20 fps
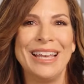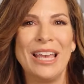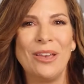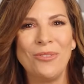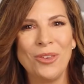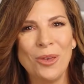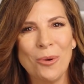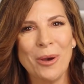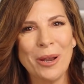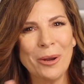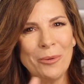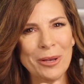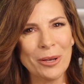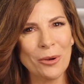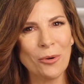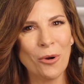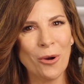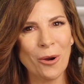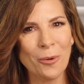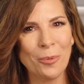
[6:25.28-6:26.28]
If you want to
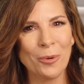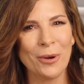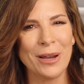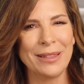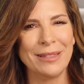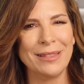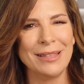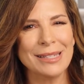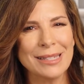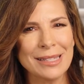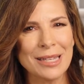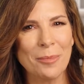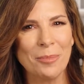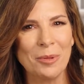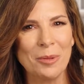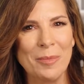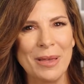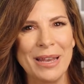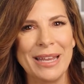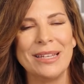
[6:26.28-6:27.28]
incorporate this
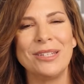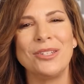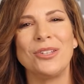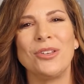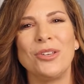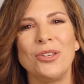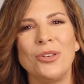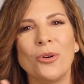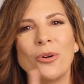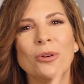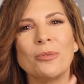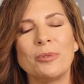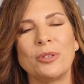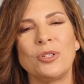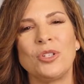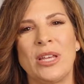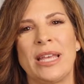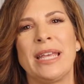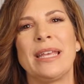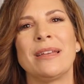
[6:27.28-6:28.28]
supplement into your
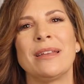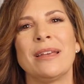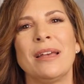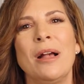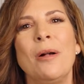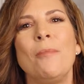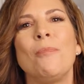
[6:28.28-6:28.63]
routine,